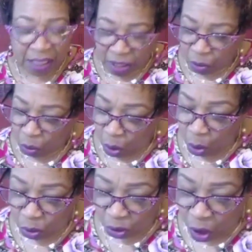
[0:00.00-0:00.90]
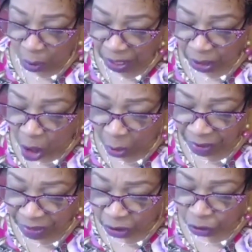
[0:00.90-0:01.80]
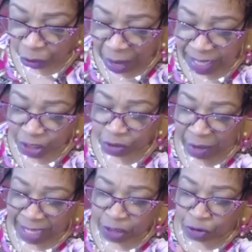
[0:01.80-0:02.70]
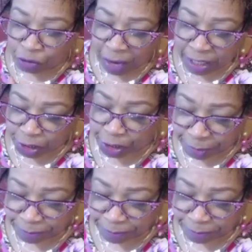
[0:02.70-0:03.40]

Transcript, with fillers: Woo, glory, glory. The great transgression